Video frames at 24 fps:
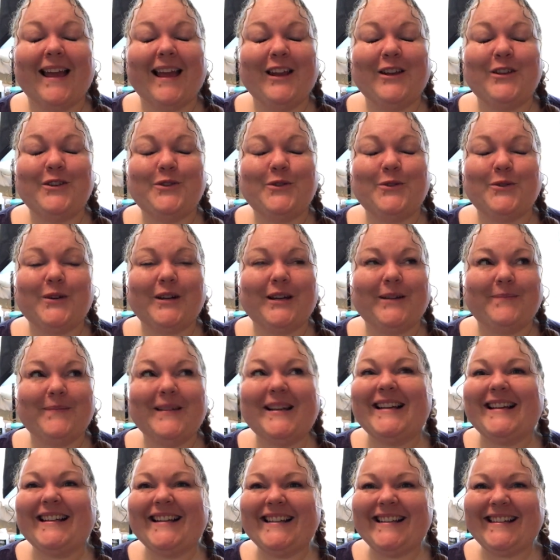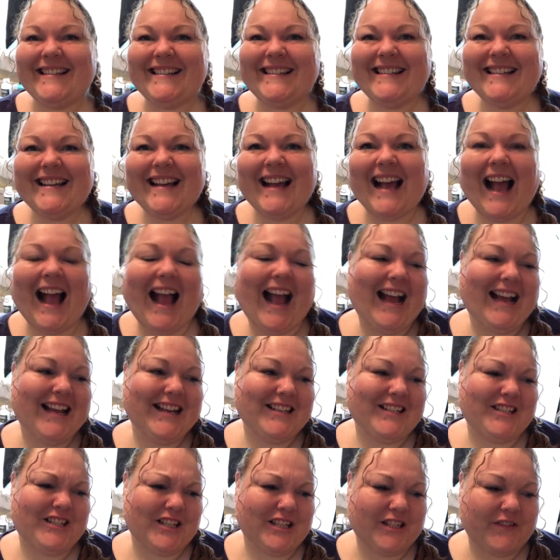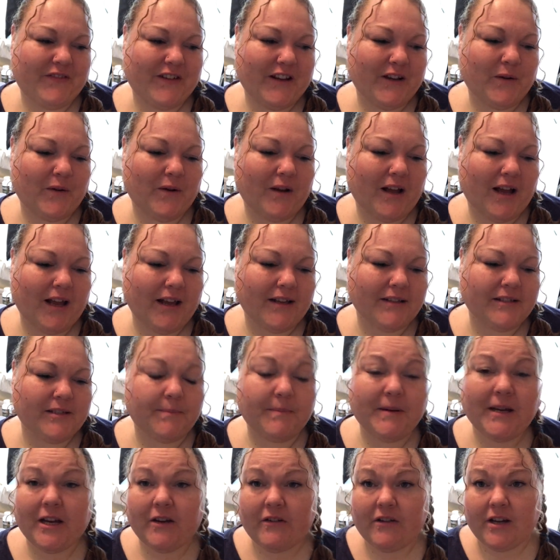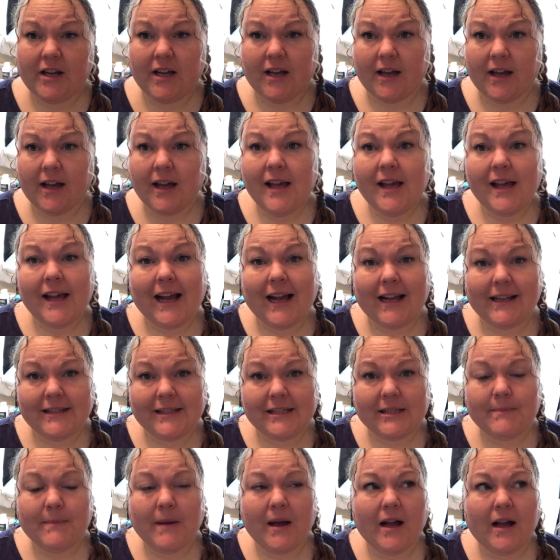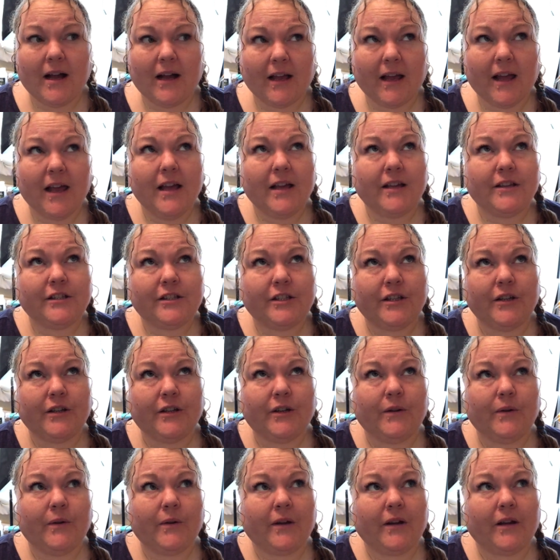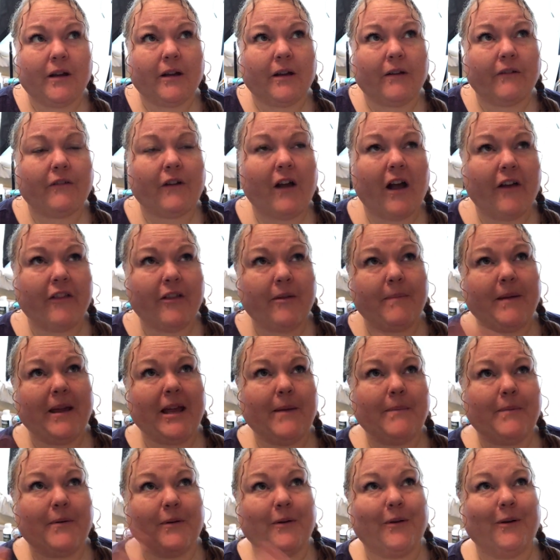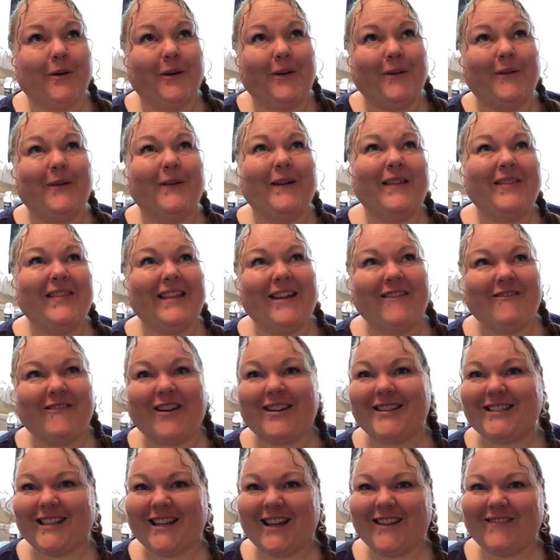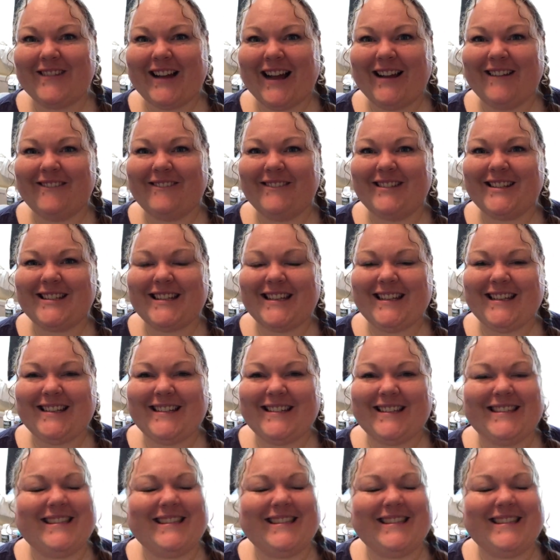enjoy and just feel like superior and smug to other people when they're rushing around in